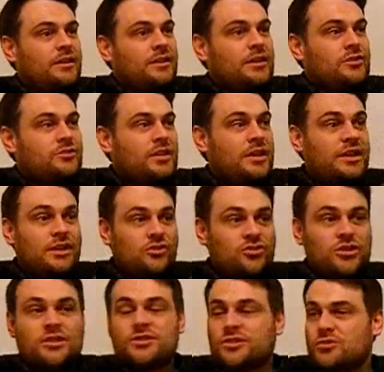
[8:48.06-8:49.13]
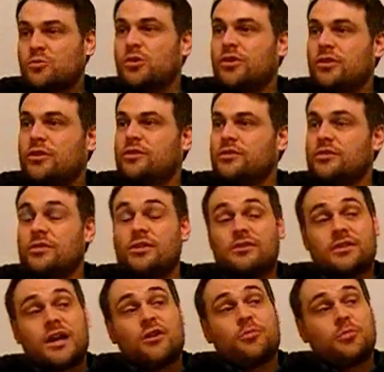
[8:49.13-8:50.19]
he's taking Jesus' words, and he's
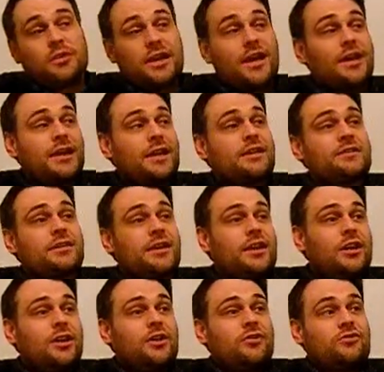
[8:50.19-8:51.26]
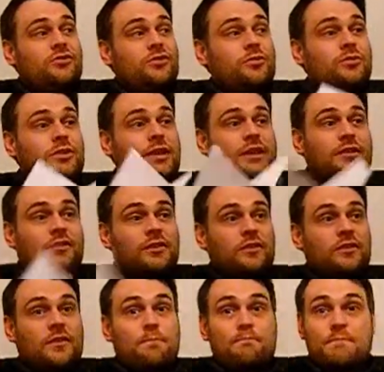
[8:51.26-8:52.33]
now applying it to
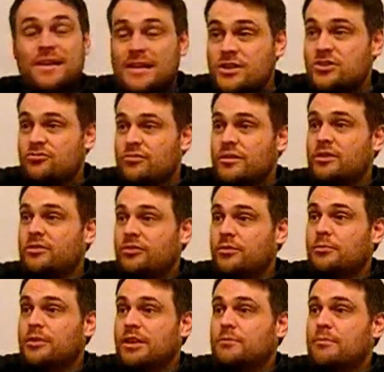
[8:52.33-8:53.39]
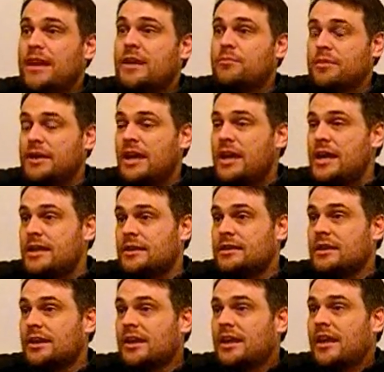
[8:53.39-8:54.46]
the ministry that somebody may be in,